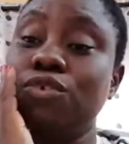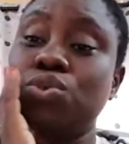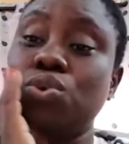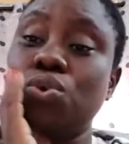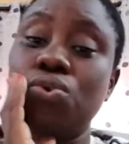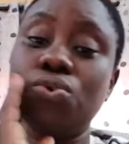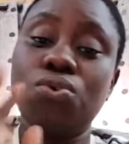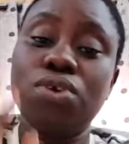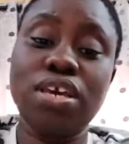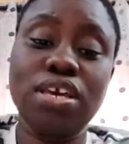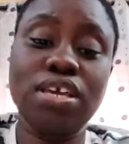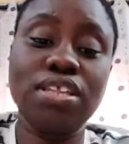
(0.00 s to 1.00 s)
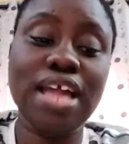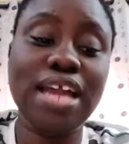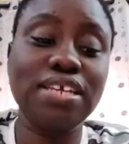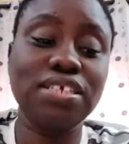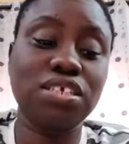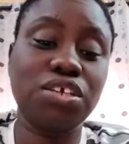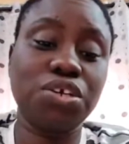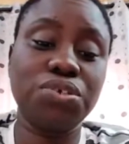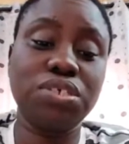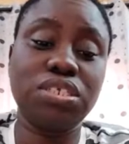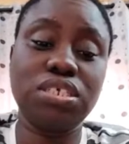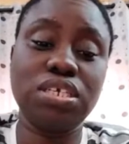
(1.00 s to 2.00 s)
So that
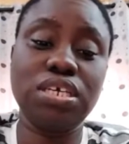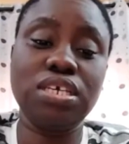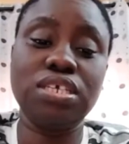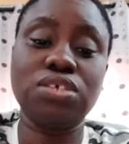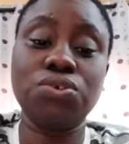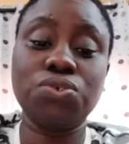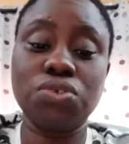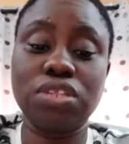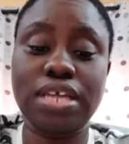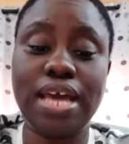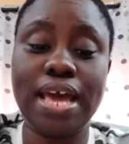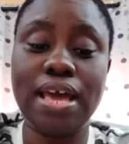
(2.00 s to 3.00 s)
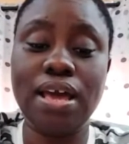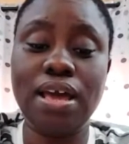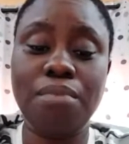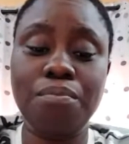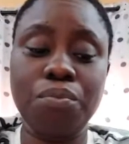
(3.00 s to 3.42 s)
insecurity is also there.